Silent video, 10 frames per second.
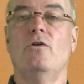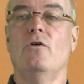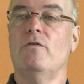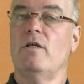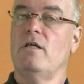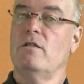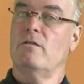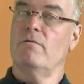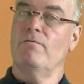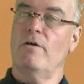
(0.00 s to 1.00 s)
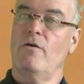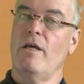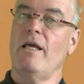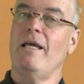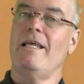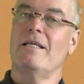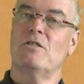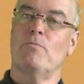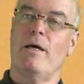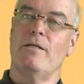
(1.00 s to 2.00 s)
not these very
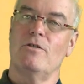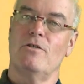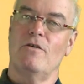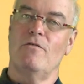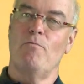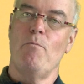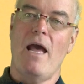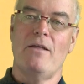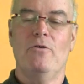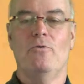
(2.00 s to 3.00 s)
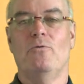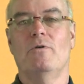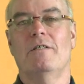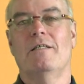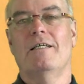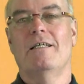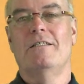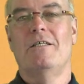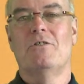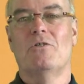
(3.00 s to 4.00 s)
inexpensive manual
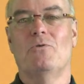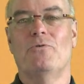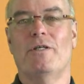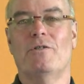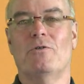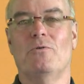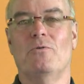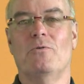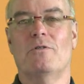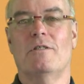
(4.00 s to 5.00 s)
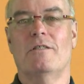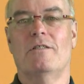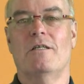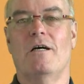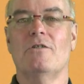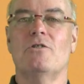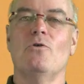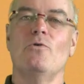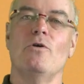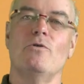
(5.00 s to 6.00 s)
desoldering tools that are
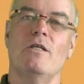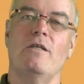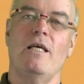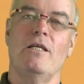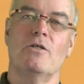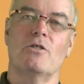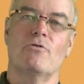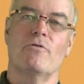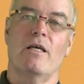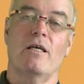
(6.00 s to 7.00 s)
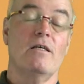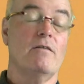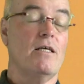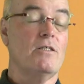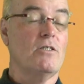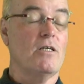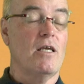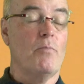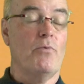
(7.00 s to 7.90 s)
still used in the industry. They're certainly